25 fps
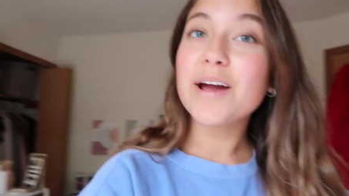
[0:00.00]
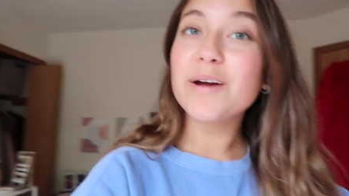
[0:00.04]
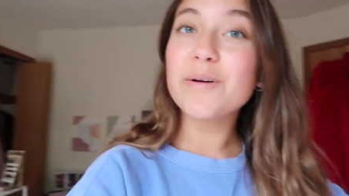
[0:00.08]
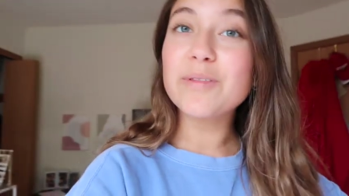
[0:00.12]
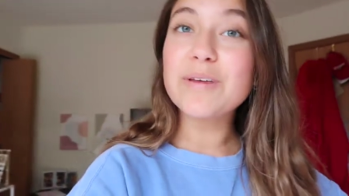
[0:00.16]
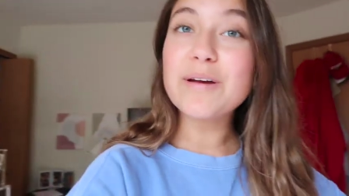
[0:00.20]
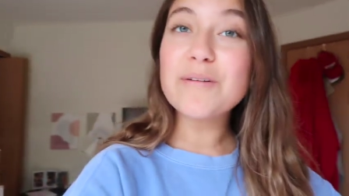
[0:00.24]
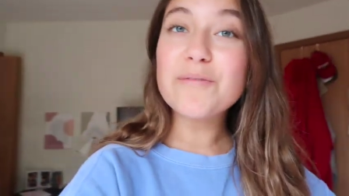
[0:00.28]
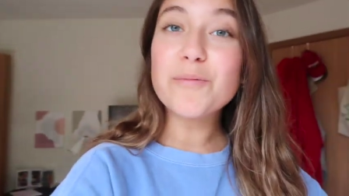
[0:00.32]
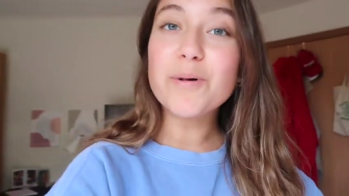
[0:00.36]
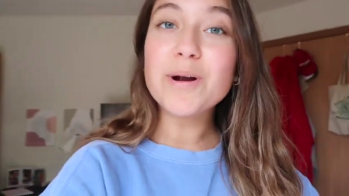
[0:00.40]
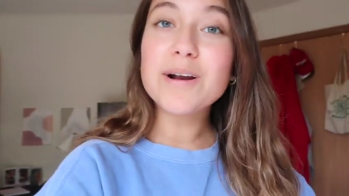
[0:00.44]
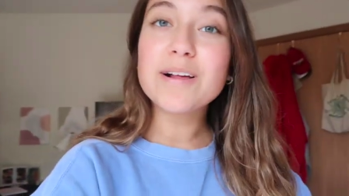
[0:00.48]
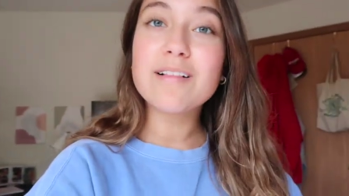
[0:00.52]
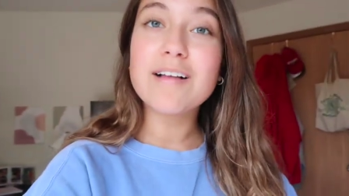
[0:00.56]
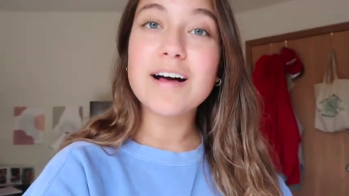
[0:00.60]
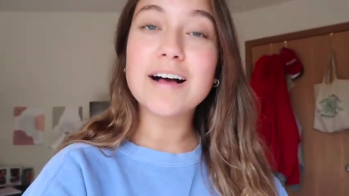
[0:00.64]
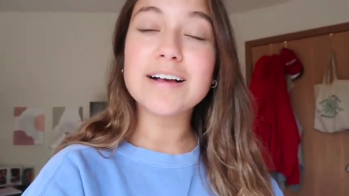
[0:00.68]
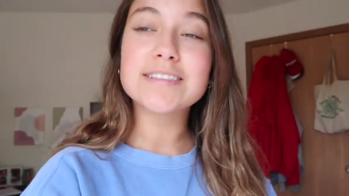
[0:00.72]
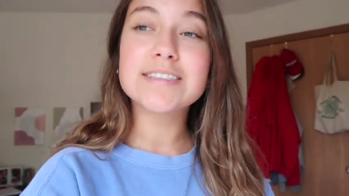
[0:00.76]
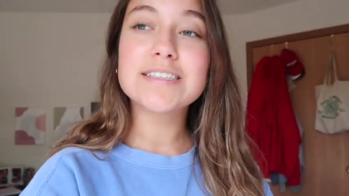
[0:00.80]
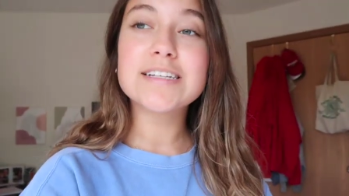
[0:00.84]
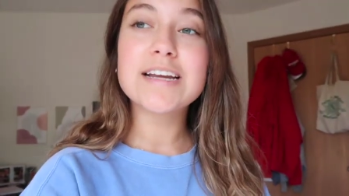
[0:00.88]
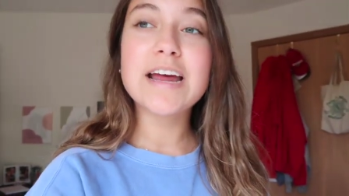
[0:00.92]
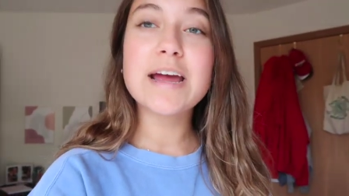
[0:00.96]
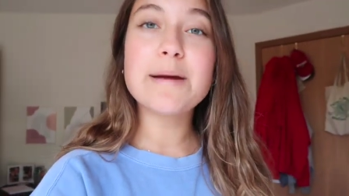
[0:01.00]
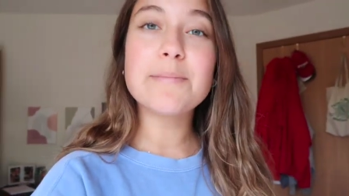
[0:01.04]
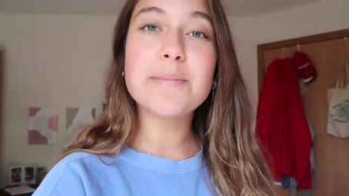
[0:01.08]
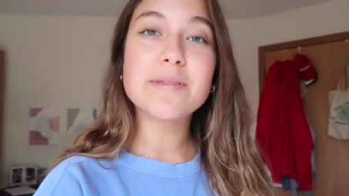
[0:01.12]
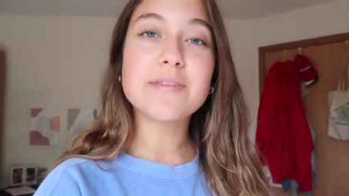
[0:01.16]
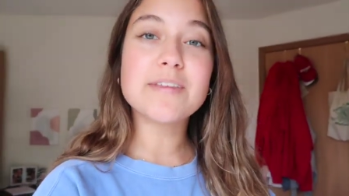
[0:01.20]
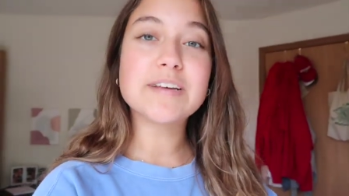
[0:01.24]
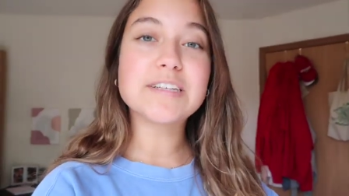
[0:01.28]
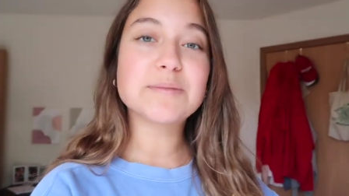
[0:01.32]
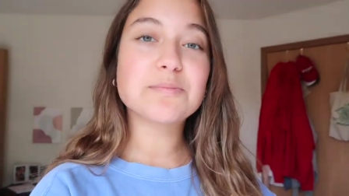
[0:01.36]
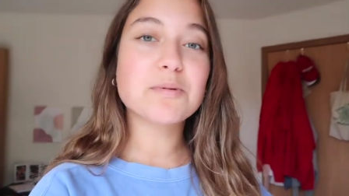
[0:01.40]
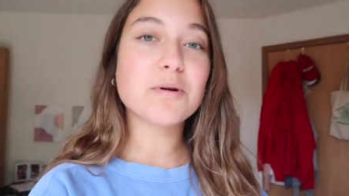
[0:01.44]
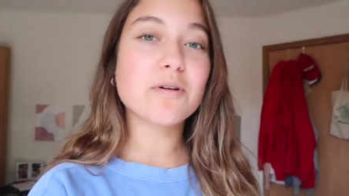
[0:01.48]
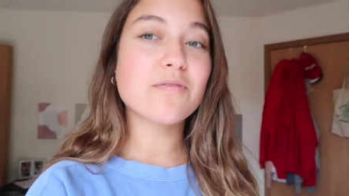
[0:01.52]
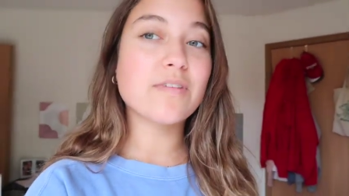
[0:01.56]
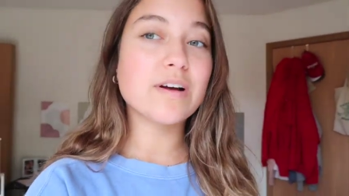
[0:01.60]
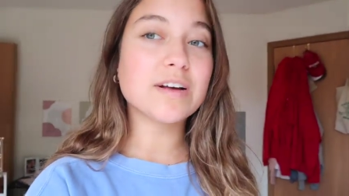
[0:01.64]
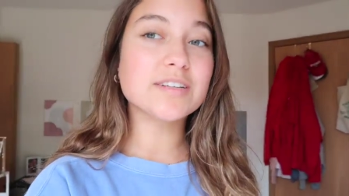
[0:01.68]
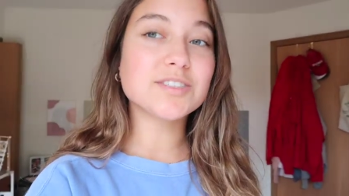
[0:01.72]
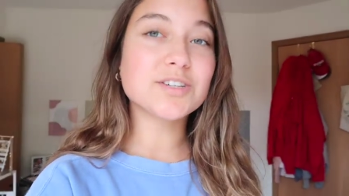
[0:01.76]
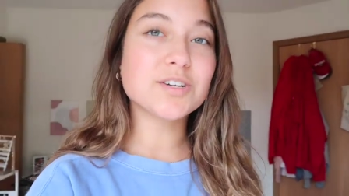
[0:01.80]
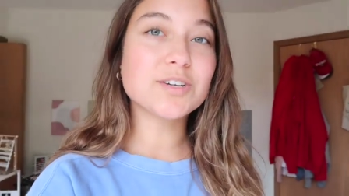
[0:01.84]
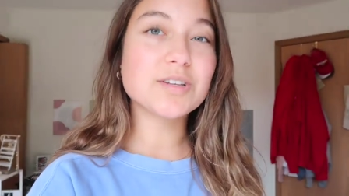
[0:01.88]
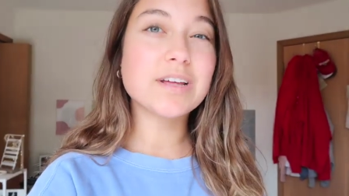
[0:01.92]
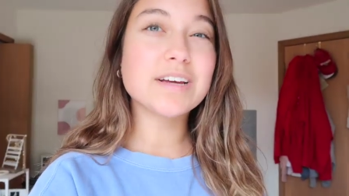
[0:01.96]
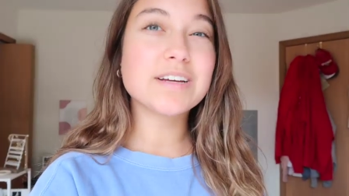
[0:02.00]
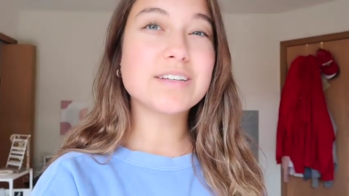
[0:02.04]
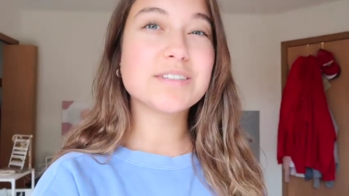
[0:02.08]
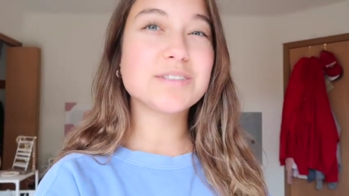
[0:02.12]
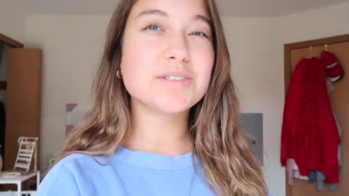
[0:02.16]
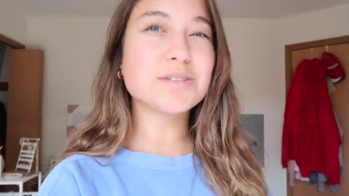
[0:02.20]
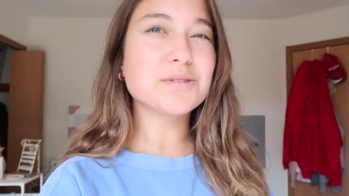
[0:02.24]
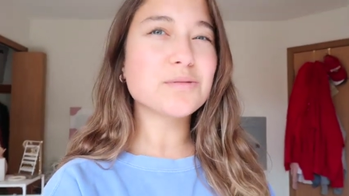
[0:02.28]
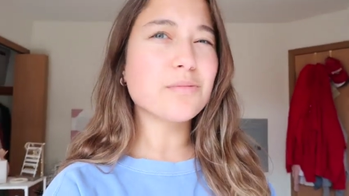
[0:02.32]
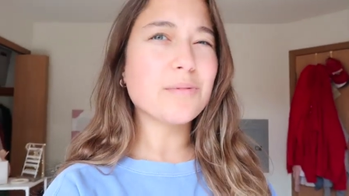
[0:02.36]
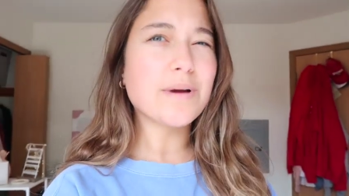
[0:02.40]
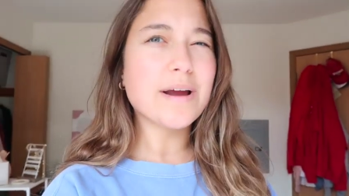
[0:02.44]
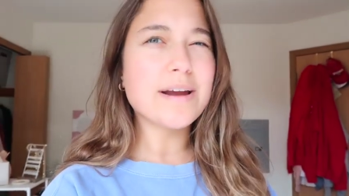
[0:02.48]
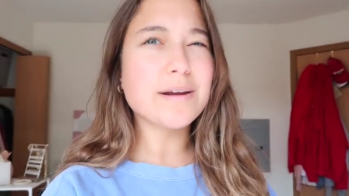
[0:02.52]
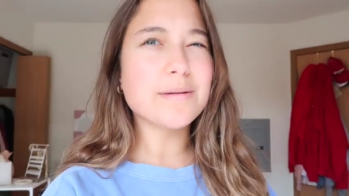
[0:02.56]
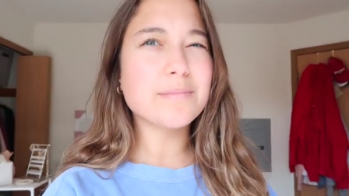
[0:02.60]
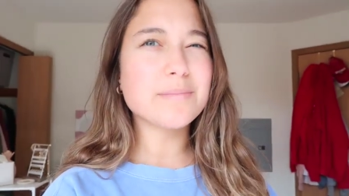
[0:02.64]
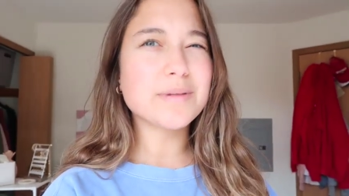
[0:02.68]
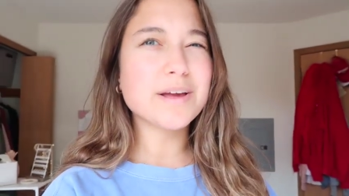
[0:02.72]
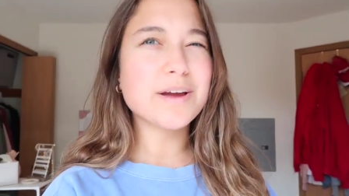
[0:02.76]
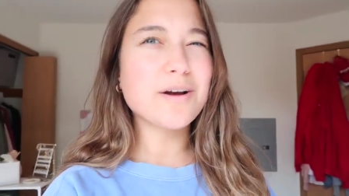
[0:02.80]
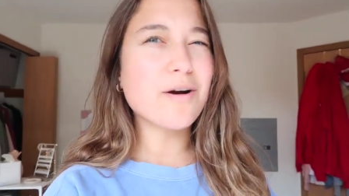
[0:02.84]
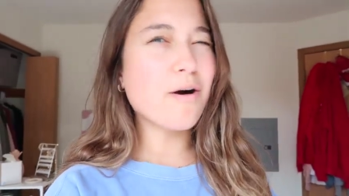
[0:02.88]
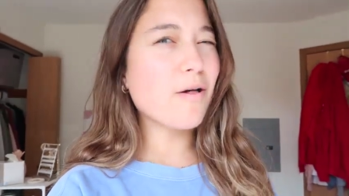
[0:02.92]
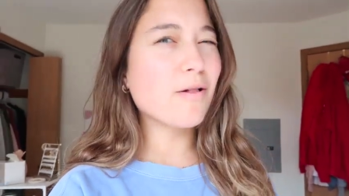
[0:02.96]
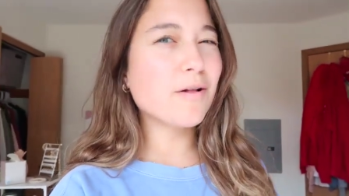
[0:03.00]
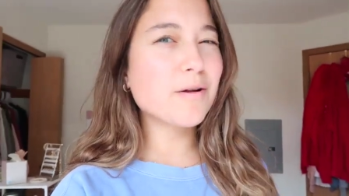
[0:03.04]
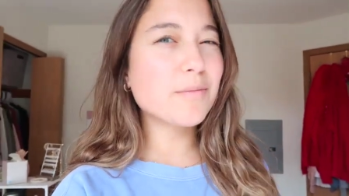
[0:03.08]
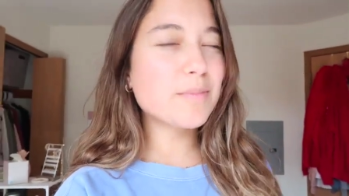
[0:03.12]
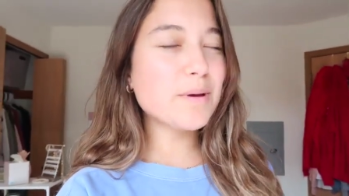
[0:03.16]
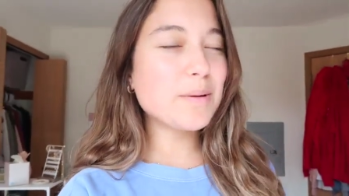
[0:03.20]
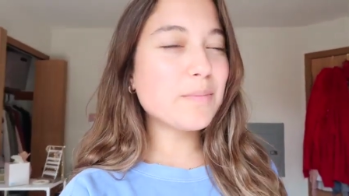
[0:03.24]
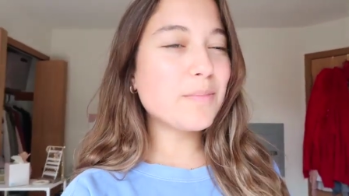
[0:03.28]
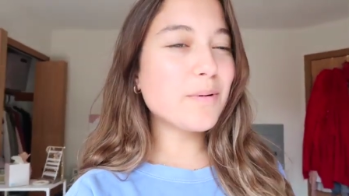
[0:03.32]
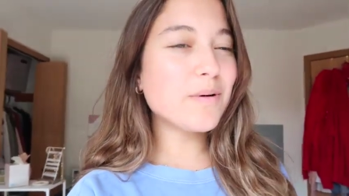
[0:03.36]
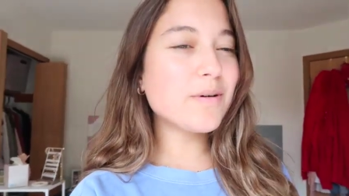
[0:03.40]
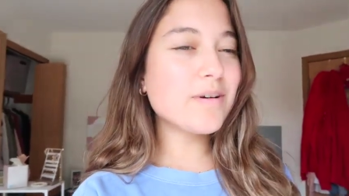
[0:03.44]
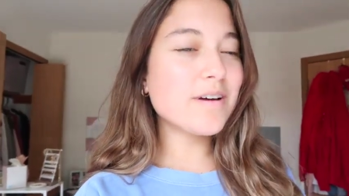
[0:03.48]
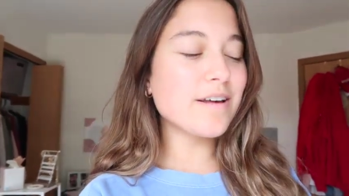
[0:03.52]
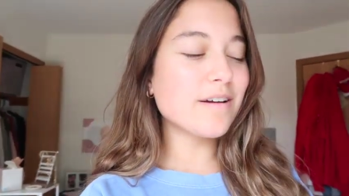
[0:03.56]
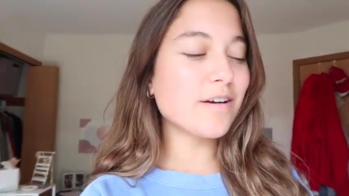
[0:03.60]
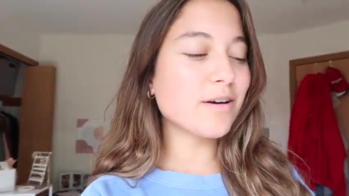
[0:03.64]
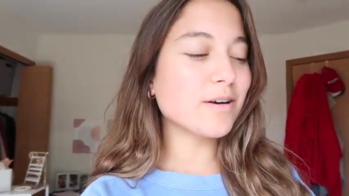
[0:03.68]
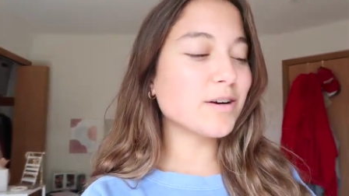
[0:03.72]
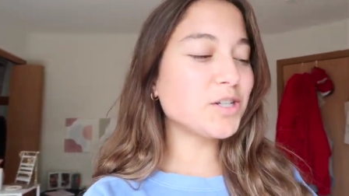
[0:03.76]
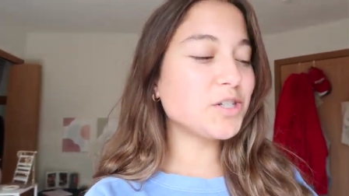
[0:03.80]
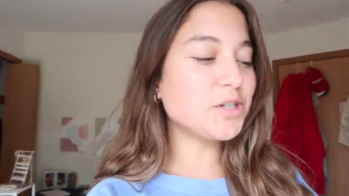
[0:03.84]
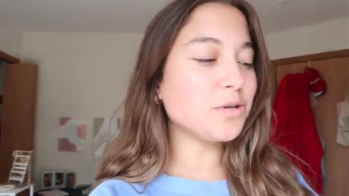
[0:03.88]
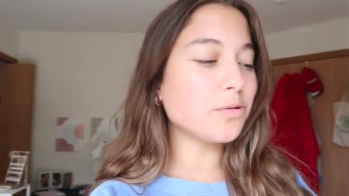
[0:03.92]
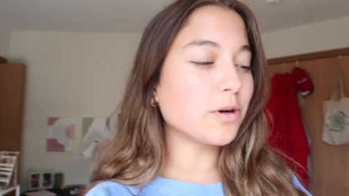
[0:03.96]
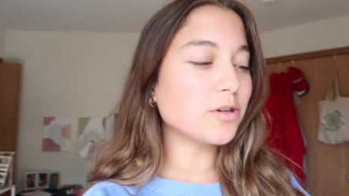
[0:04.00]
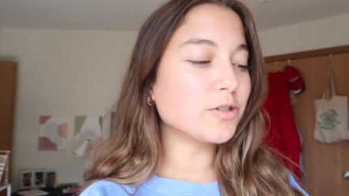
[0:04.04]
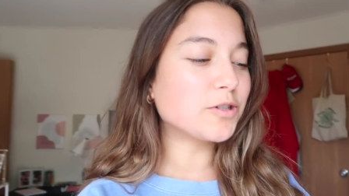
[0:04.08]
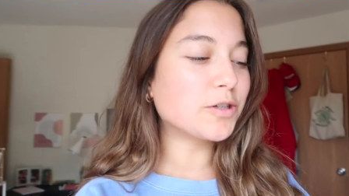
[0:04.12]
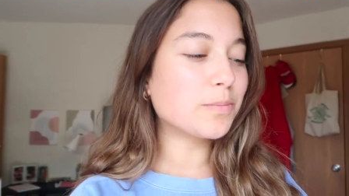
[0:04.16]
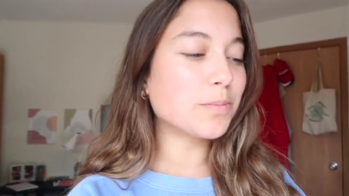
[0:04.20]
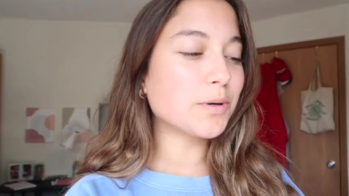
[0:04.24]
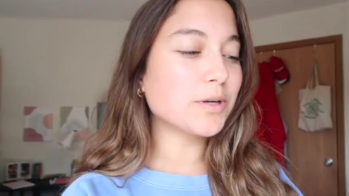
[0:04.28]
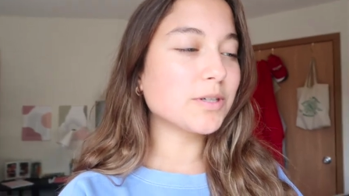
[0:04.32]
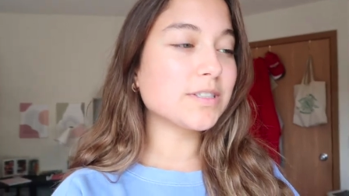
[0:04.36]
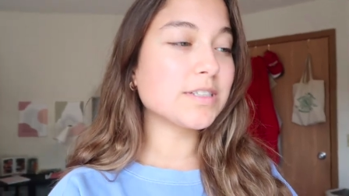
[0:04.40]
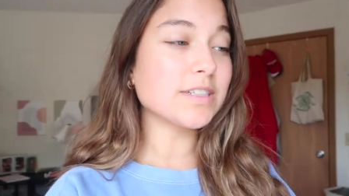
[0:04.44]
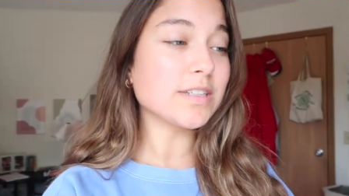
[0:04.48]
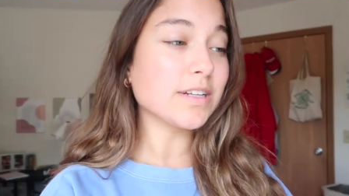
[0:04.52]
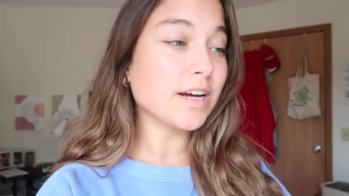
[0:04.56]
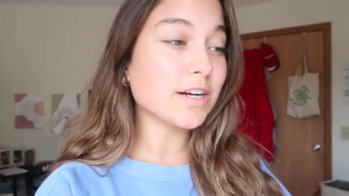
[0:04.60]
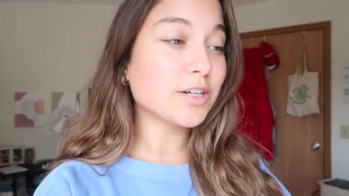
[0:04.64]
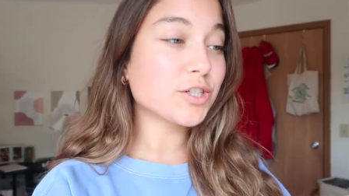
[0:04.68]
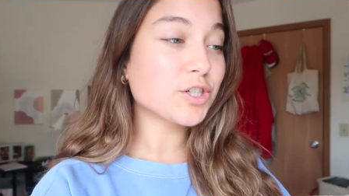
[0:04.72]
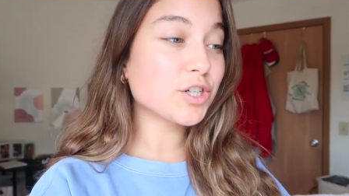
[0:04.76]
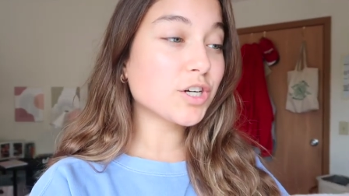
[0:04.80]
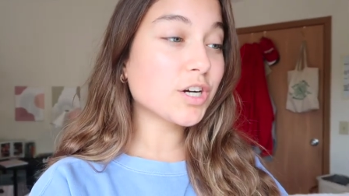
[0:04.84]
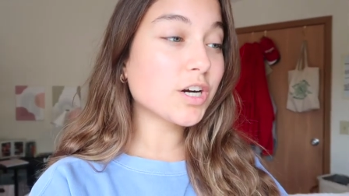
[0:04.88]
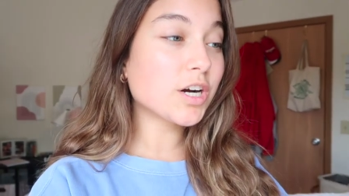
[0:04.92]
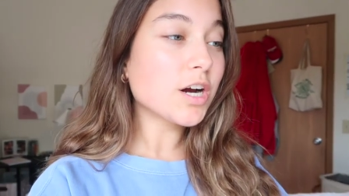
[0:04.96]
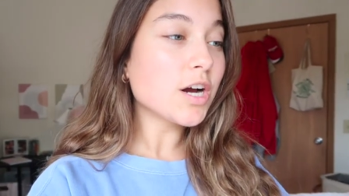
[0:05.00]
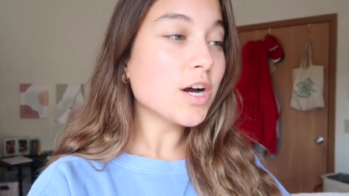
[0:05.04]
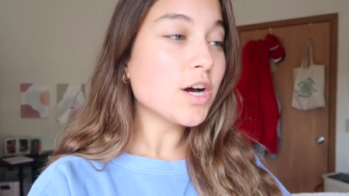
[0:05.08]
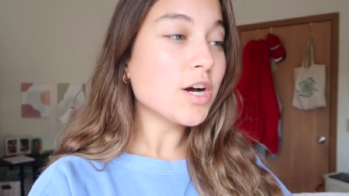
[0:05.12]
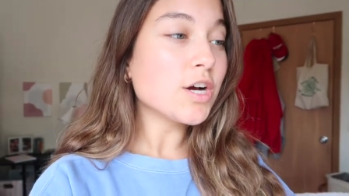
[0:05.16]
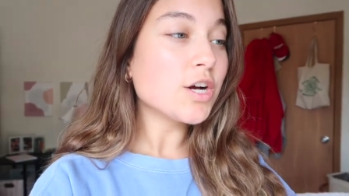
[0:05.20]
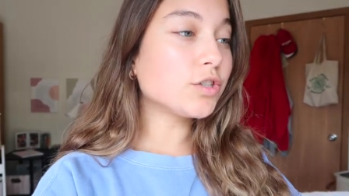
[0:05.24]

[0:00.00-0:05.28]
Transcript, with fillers: I only have one class today, but this professor likes to randomly call on people in our 200 person lecture,